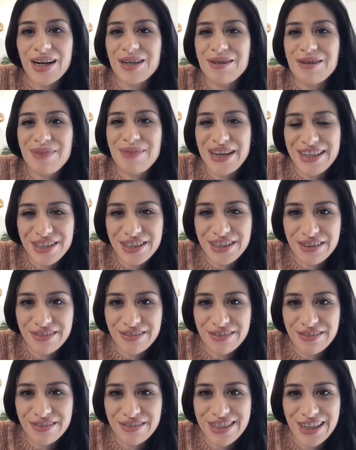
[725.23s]
the
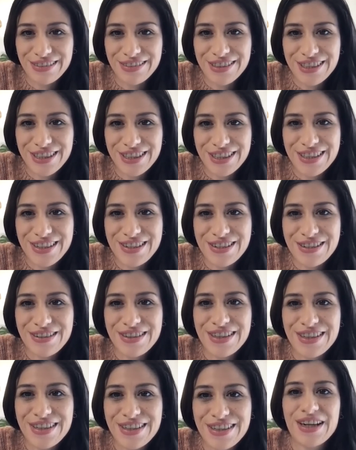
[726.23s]
occupation of the television
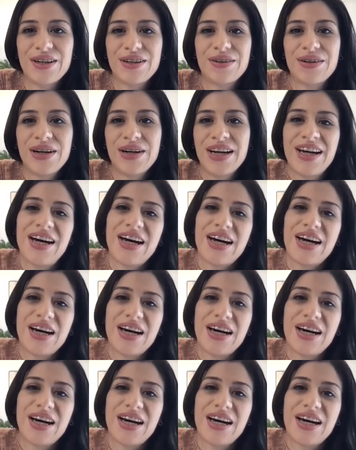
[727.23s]
studio,